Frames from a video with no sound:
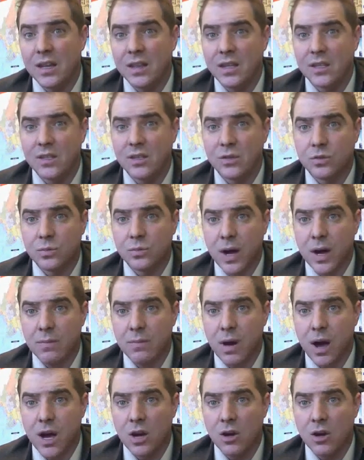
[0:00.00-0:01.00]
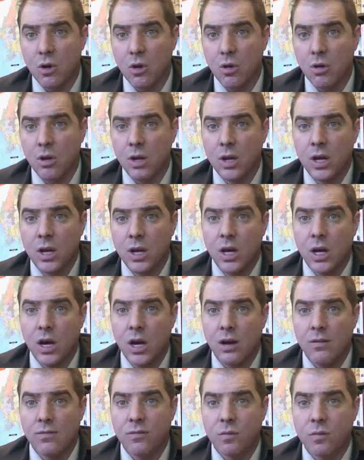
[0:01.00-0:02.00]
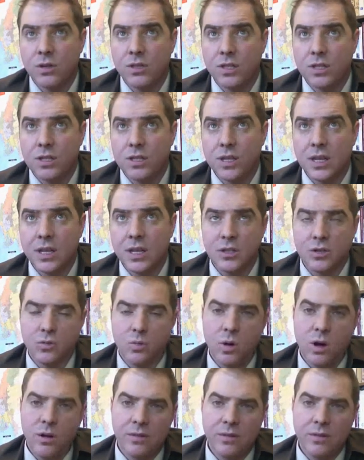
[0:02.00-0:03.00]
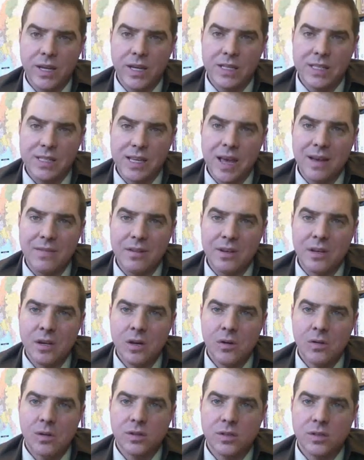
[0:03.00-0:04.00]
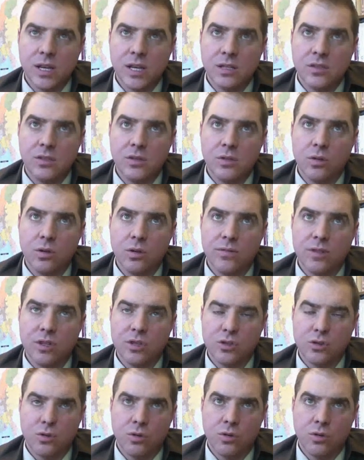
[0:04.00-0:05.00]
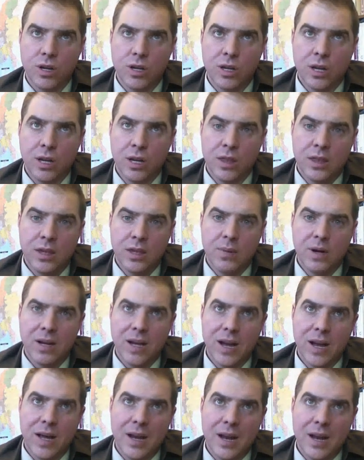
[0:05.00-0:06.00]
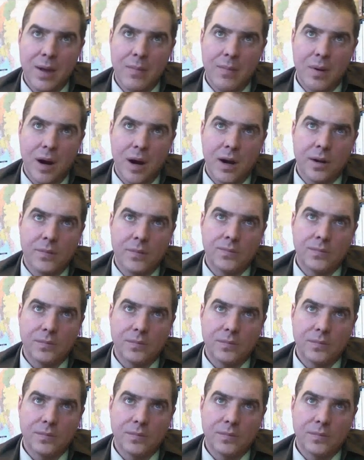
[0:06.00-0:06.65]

And this is by Mongol forces in 1287, were said to have destroyed the Bagan Empire.